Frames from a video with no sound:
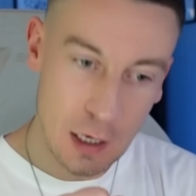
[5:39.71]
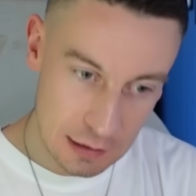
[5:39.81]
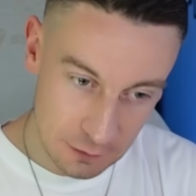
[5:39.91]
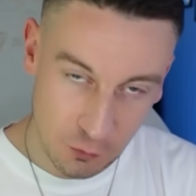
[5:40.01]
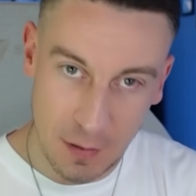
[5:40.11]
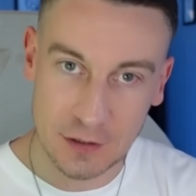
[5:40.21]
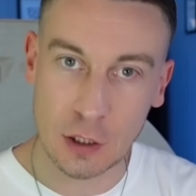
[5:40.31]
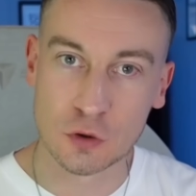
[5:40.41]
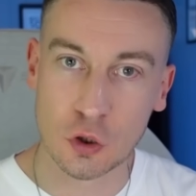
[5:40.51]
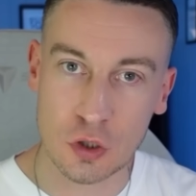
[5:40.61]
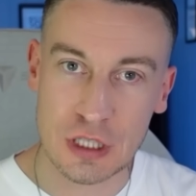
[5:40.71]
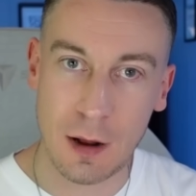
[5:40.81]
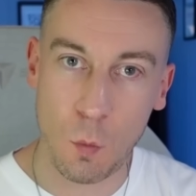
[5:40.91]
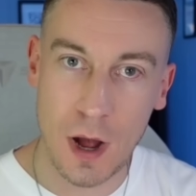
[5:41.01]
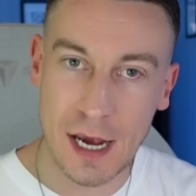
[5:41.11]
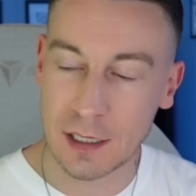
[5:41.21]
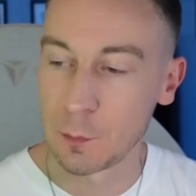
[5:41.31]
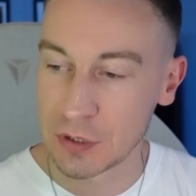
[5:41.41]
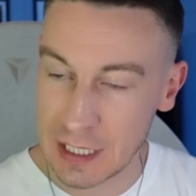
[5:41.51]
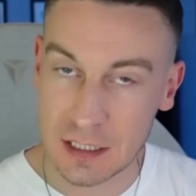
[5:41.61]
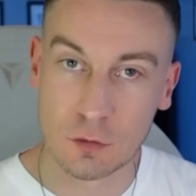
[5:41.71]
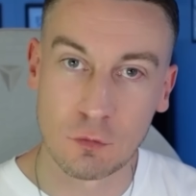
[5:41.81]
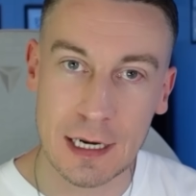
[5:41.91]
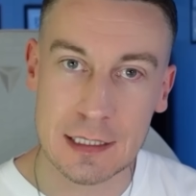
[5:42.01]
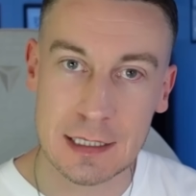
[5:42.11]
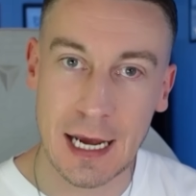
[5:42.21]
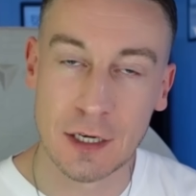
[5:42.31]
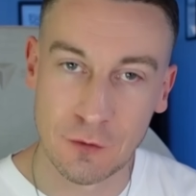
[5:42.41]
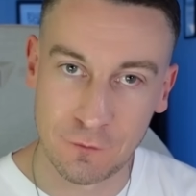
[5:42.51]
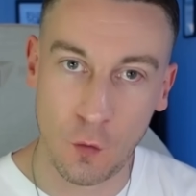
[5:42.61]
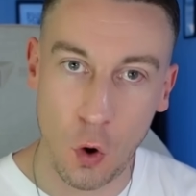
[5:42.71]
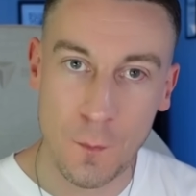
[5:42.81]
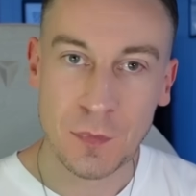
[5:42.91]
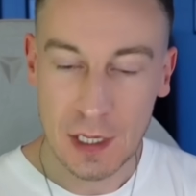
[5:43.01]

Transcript: Livramento tucks out wide and protects the right side of a 4.